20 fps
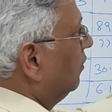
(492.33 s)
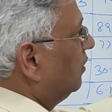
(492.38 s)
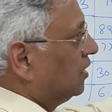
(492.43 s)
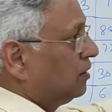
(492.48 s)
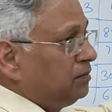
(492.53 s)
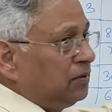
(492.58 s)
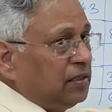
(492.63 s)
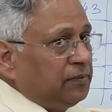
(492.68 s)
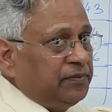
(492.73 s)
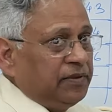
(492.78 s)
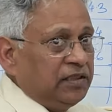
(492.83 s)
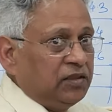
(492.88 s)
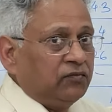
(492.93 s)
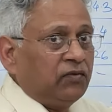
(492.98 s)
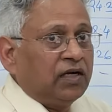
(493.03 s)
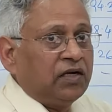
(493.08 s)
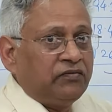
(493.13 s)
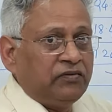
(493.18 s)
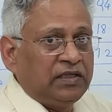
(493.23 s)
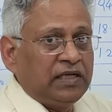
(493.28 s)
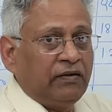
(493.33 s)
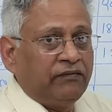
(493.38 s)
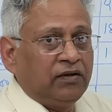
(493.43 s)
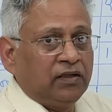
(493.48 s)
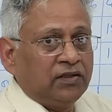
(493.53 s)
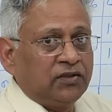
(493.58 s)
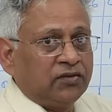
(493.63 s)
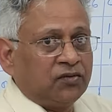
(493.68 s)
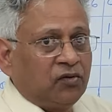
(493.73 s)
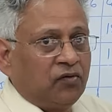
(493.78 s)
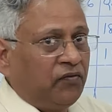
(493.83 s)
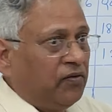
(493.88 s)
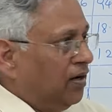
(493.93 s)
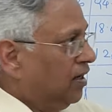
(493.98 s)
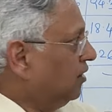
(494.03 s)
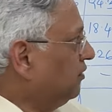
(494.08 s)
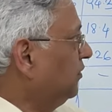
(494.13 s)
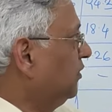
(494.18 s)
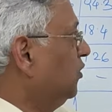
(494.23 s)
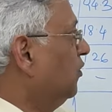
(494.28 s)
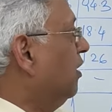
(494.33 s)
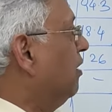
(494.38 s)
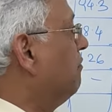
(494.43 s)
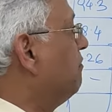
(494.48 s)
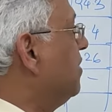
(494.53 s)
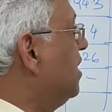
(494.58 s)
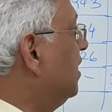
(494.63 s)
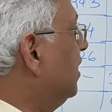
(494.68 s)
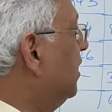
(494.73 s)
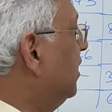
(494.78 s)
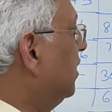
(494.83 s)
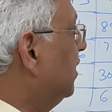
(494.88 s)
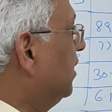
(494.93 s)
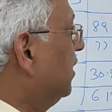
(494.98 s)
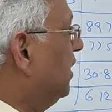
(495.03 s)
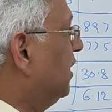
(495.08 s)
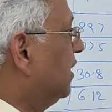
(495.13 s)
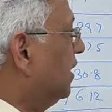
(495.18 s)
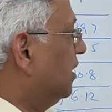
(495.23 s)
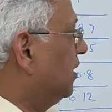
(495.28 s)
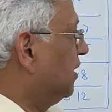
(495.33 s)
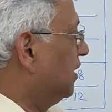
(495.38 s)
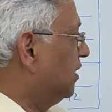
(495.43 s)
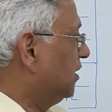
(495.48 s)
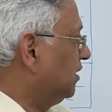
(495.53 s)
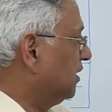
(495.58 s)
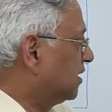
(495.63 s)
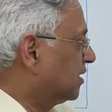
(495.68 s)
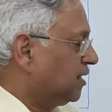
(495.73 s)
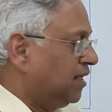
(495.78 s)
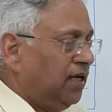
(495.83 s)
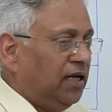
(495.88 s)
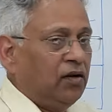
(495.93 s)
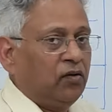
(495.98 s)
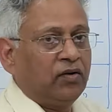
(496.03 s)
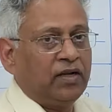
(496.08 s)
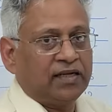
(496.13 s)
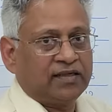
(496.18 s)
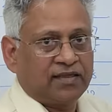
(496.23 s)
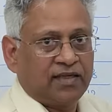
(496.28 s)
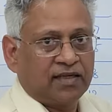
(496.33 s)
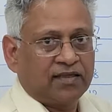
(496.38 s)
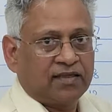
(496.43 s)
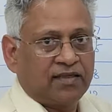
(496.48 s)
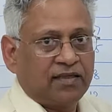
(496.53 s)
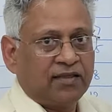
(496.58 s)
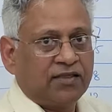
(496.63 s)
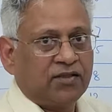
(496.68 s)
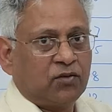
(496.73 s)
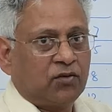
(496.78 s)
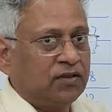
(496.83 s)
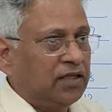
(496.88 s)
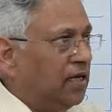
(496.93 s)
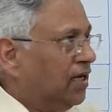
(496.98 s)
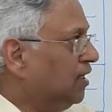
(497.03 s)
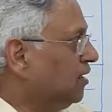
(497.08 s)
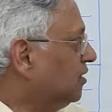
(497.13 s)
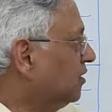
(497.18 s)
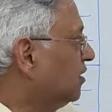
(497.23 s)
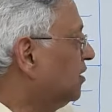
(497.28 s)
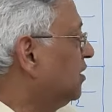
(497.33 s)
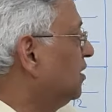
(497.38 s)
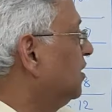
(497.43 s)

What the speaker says: Now let me repeat what we have done so far. You have made a scale on x-axis so that